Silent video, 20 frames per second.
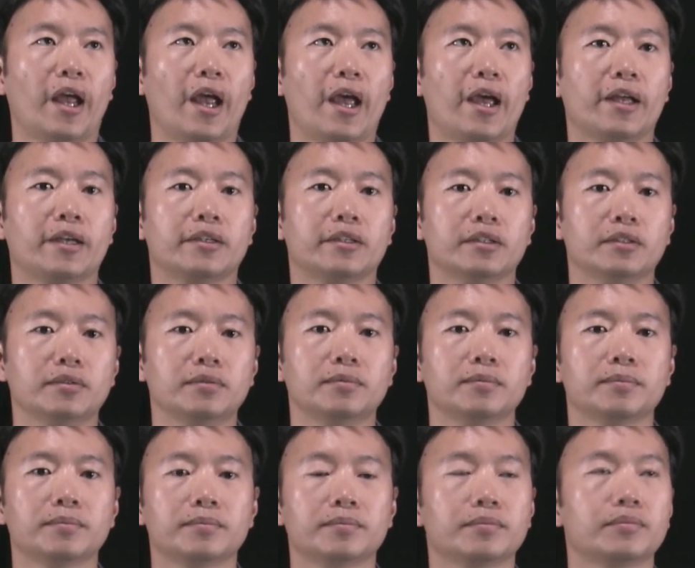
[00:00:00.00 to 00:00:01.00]
added,
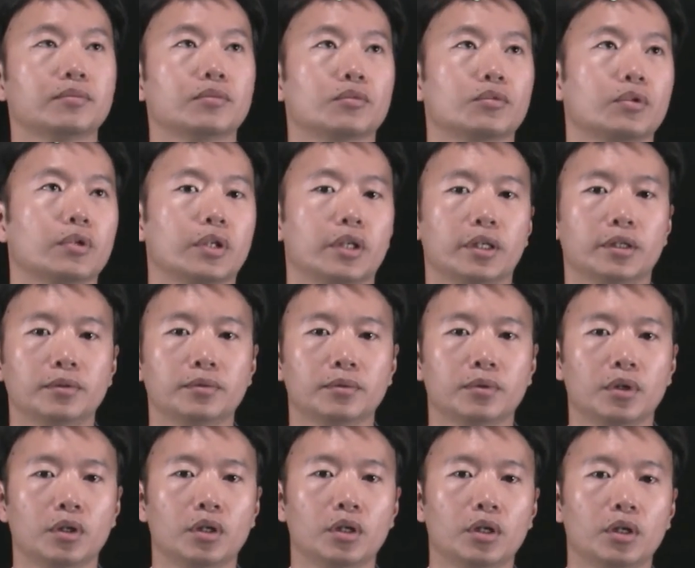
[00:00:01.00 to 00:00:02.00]
okay,
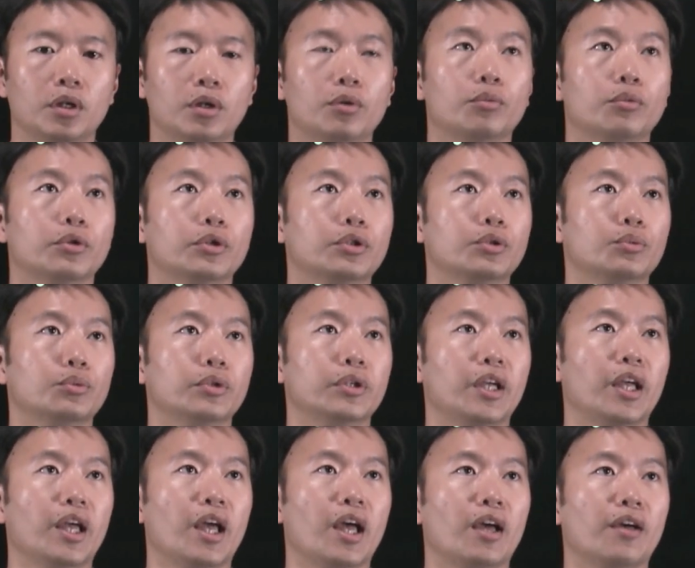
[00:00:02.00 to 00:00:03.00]
which we
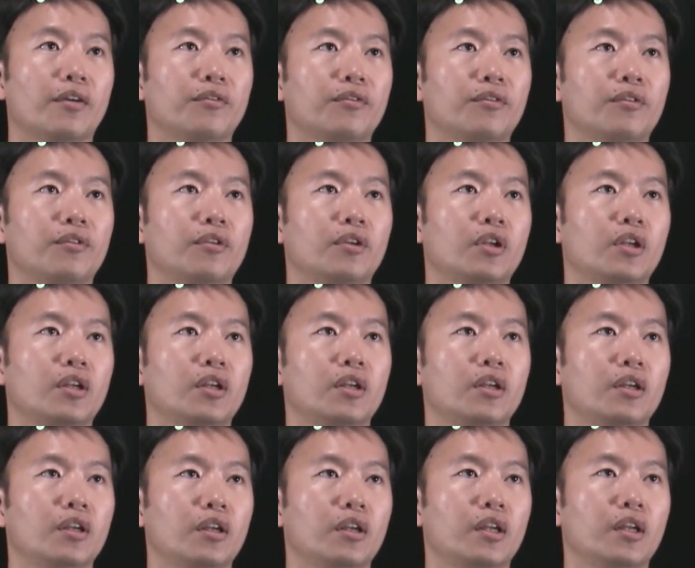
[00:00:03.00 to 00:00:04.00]
have
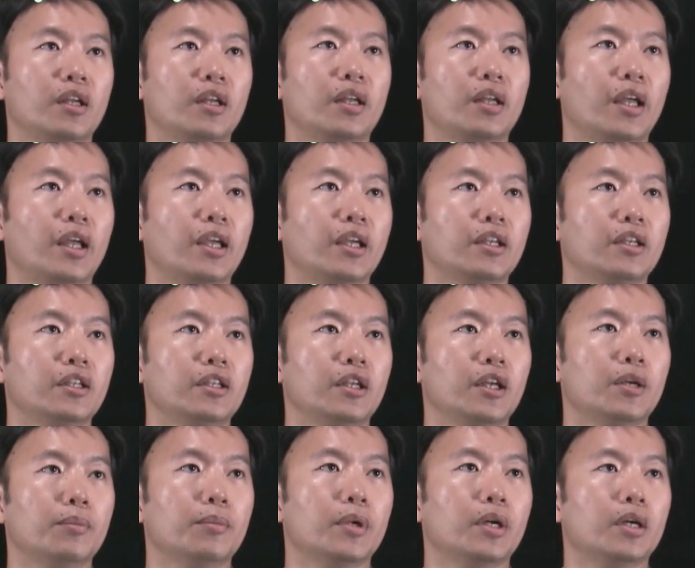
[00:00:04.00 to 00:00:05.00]
80
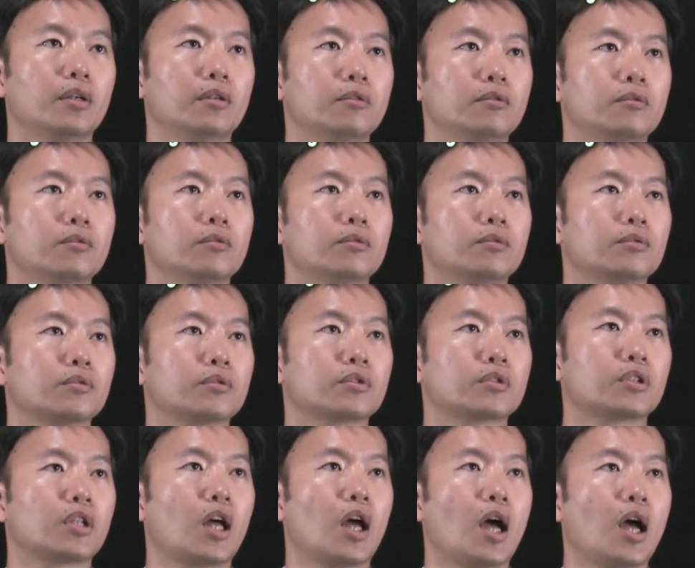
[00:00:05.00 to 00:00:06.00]
ml
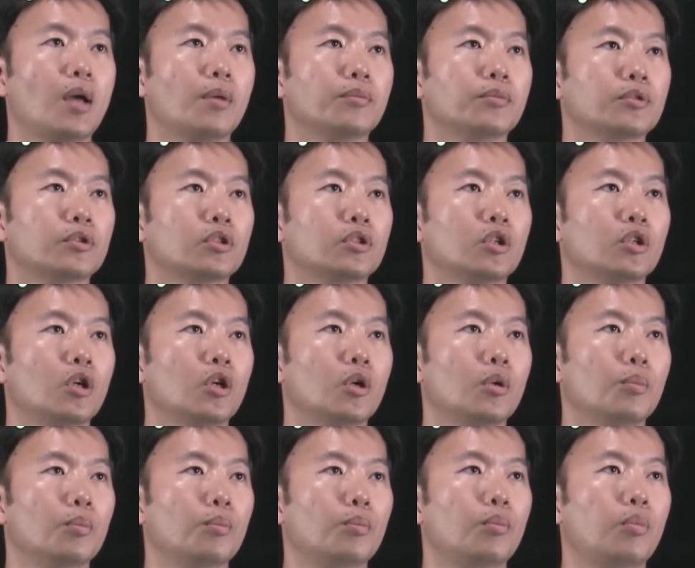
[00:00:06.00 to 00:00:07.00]
times
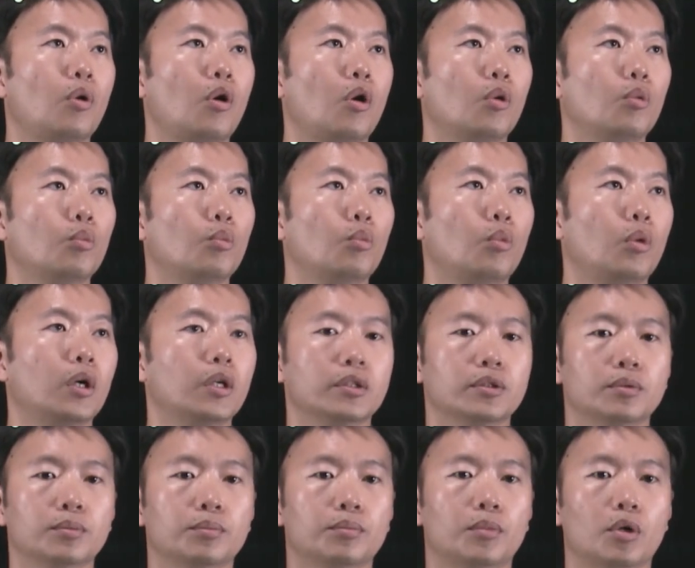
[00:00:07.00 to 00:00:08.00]

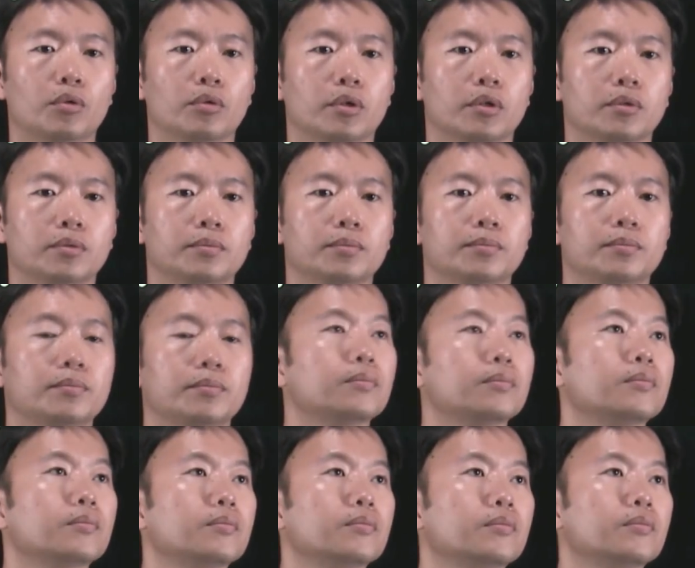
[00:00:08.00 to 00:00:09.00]
0.1 molar,
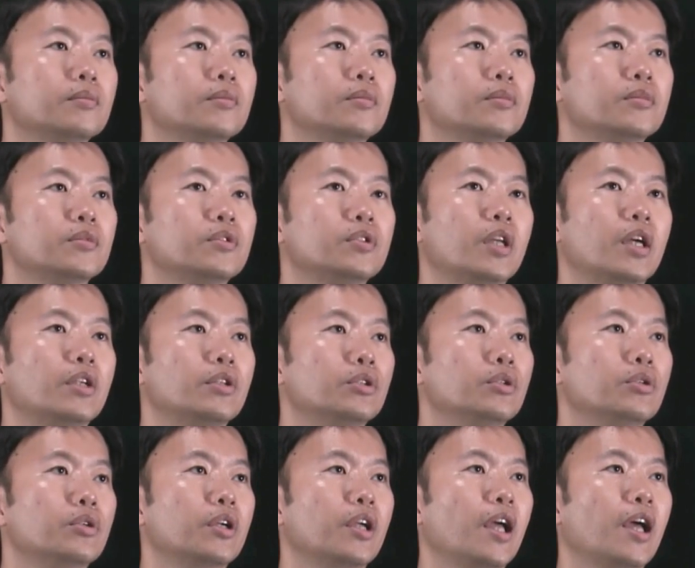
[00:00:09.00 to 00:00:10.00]
that
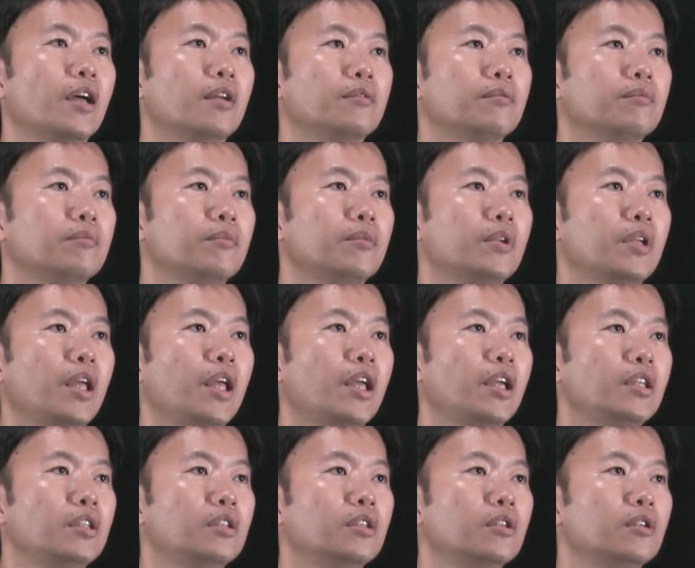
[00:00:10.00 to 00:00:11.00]
you get
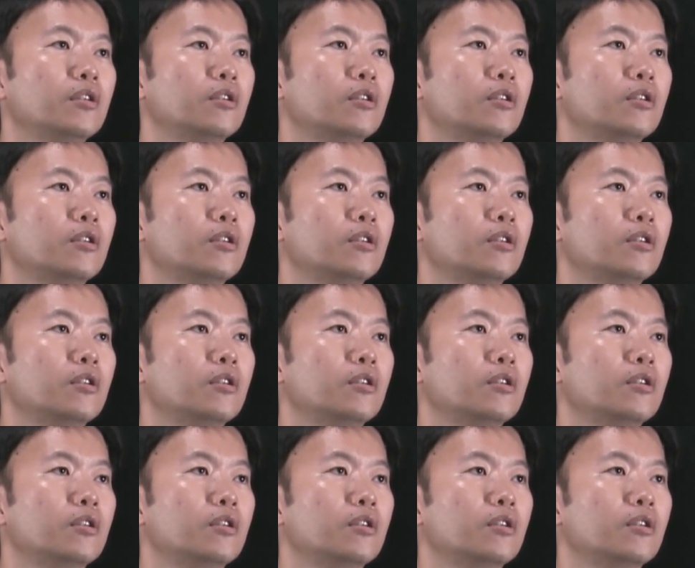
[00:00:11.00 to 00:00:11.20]
8